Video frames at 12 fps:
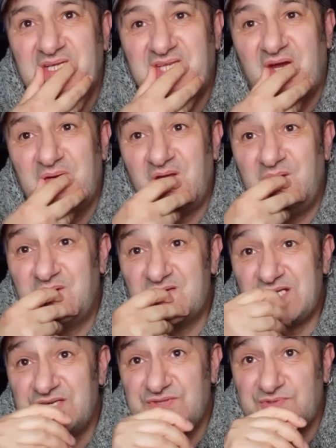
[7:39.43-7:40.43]
I don't know,
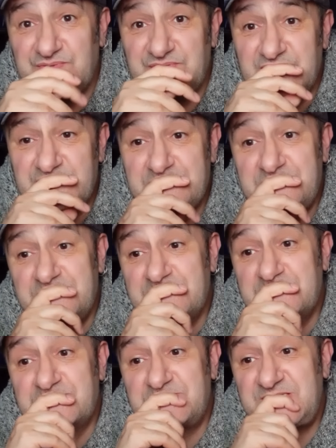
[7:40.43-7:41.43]
because I thought that
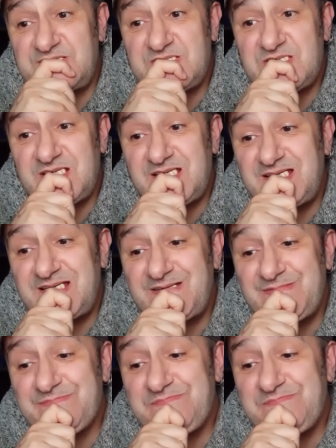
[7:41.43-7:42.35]
Bivol